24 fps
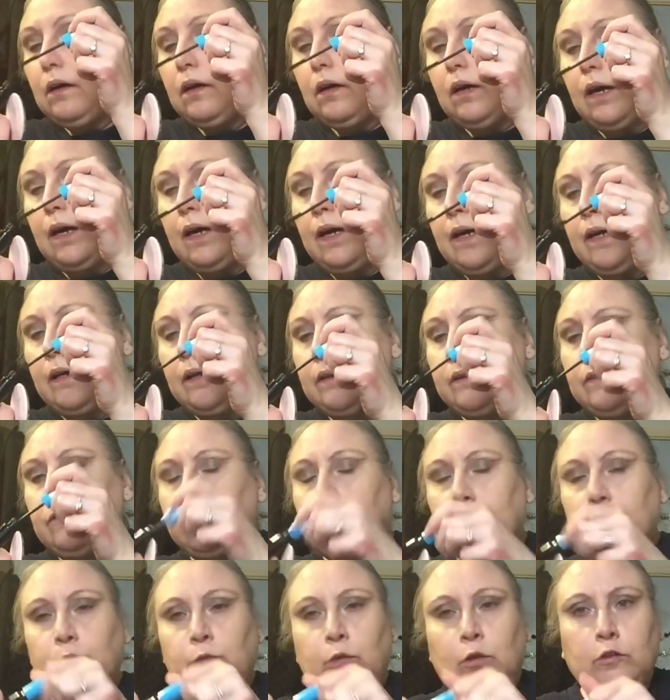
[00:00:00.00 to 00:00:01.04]
And if
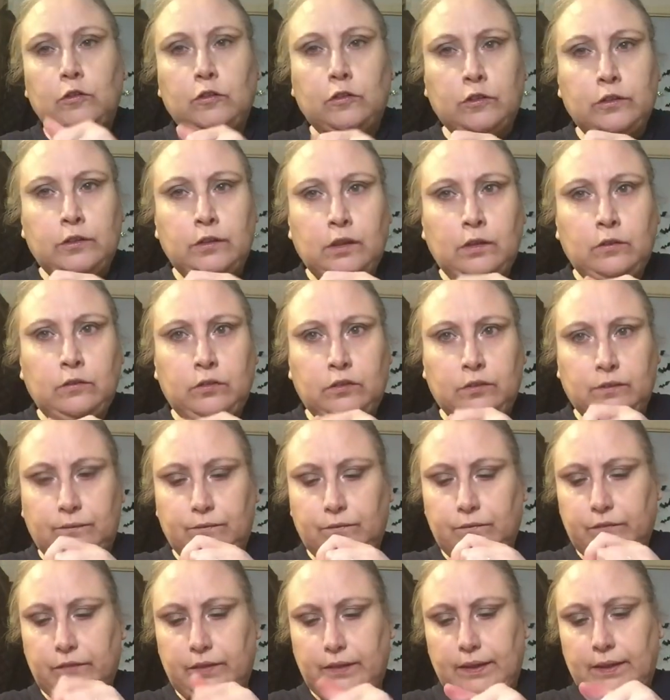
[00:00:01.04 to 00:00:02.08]
you want to know
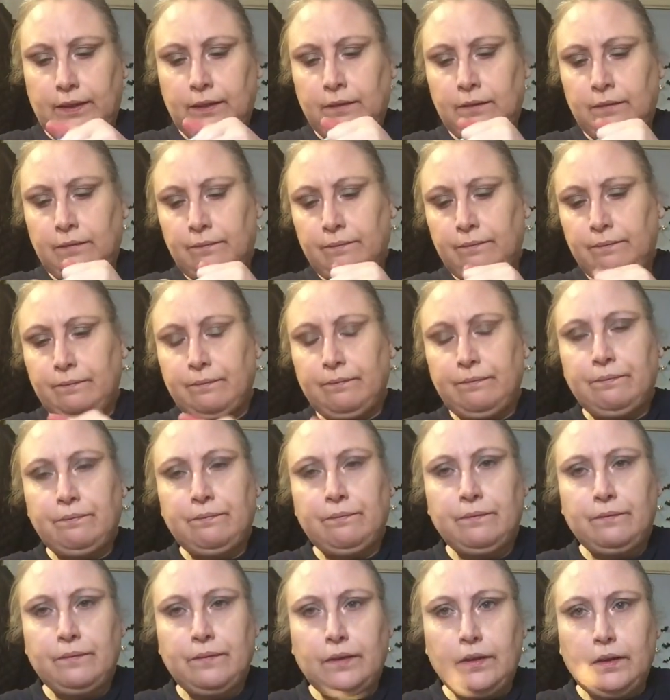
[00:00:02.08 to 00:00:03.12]
something,
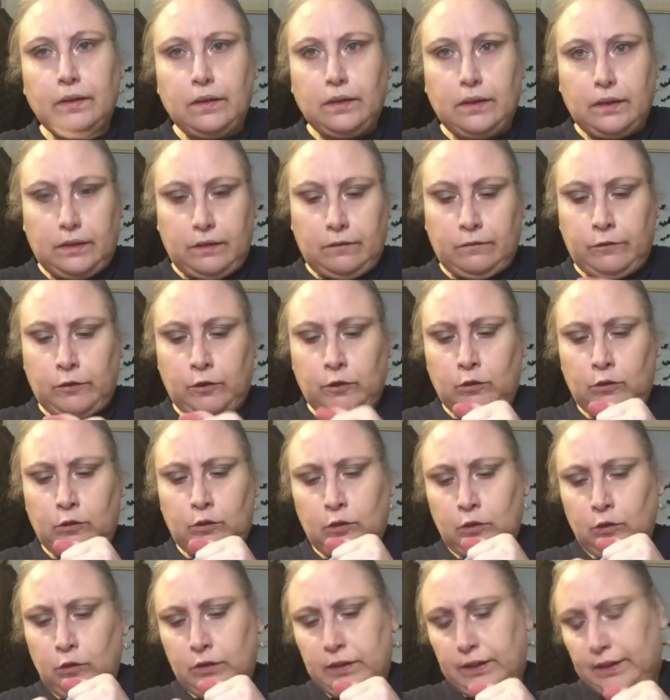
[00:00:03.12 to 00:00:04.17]
if you're
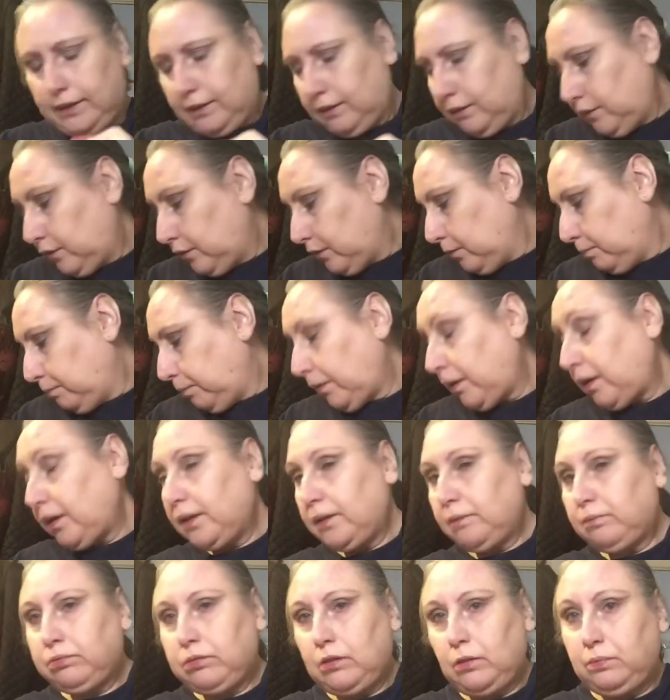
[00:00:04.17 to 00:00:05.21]
looking to buy
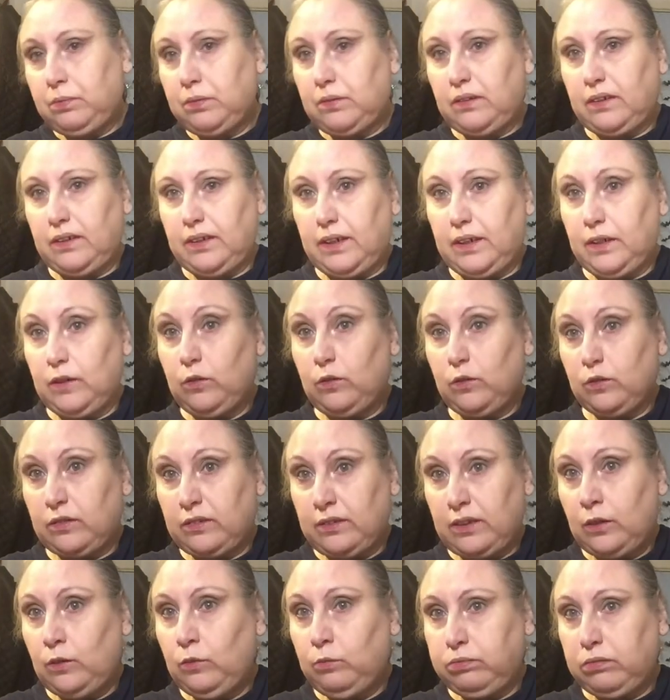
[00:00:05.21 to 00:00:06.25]
property or
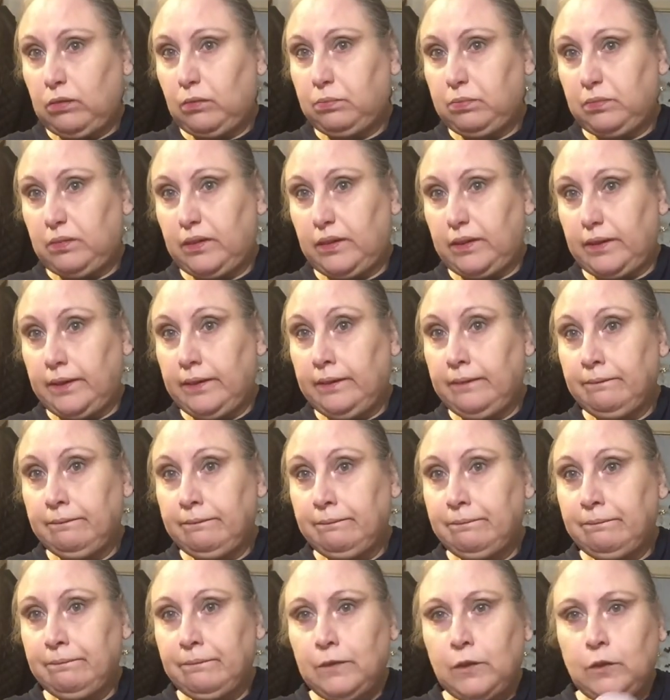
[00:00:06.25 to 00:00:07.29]
sell property,
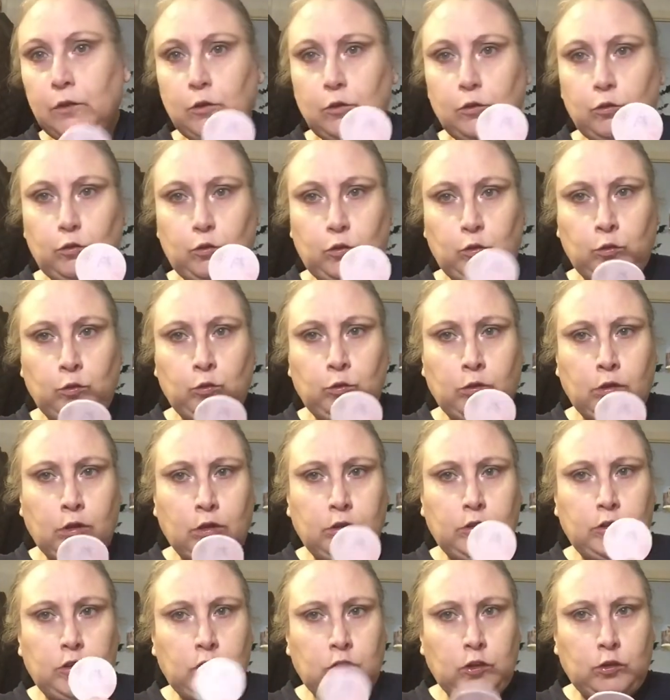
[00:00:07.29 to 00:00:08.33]
do
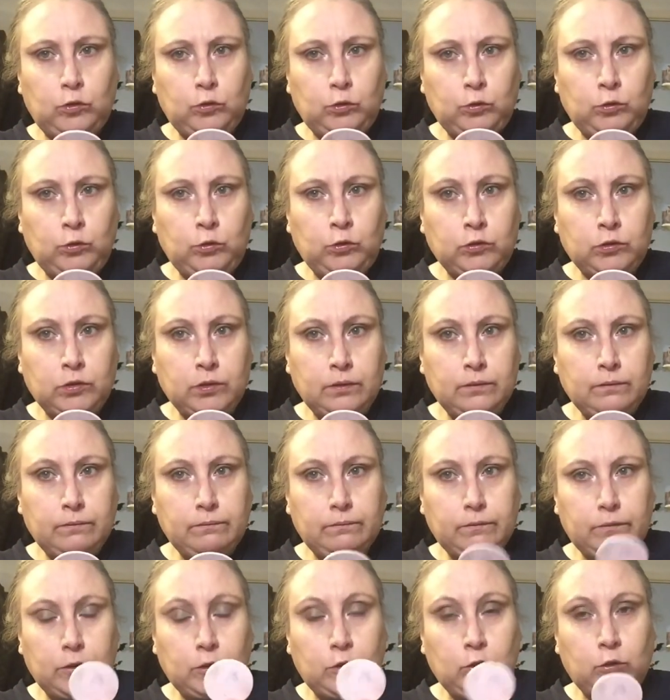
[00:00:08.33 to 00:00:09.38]
not use
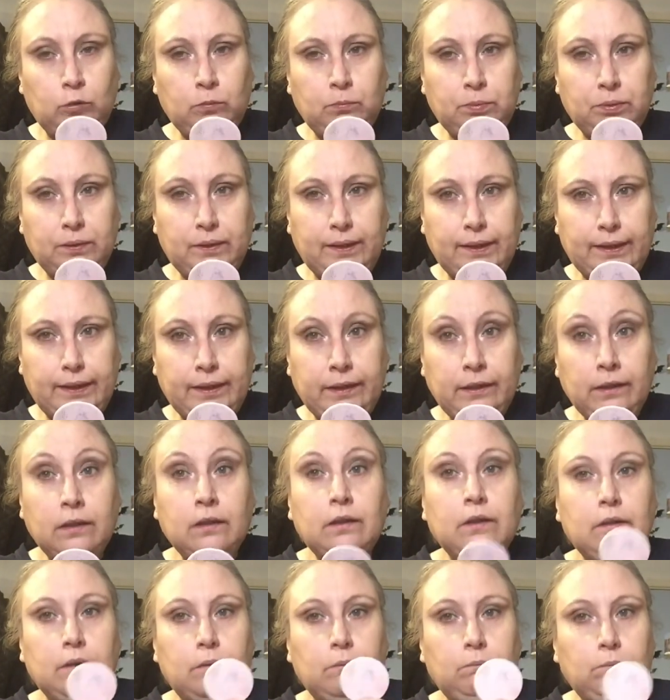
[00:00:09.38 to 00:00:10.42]
the company
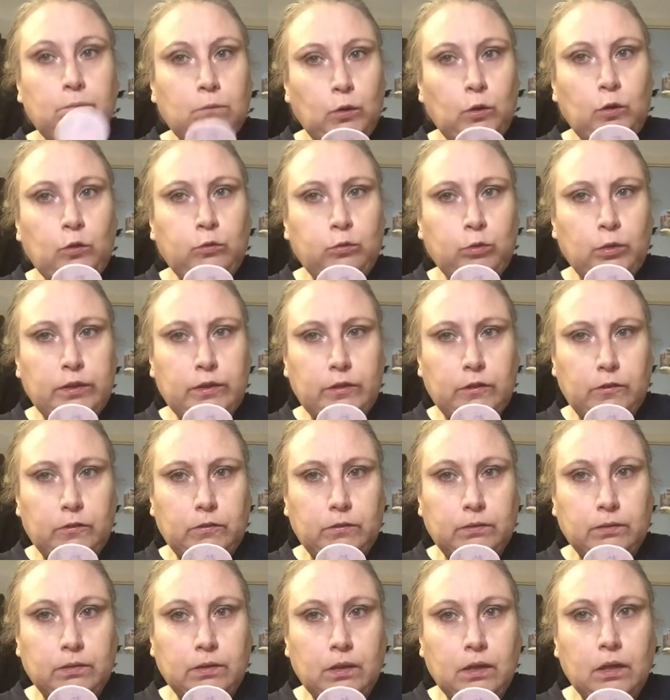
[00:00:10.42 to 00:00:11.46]
Move With Us.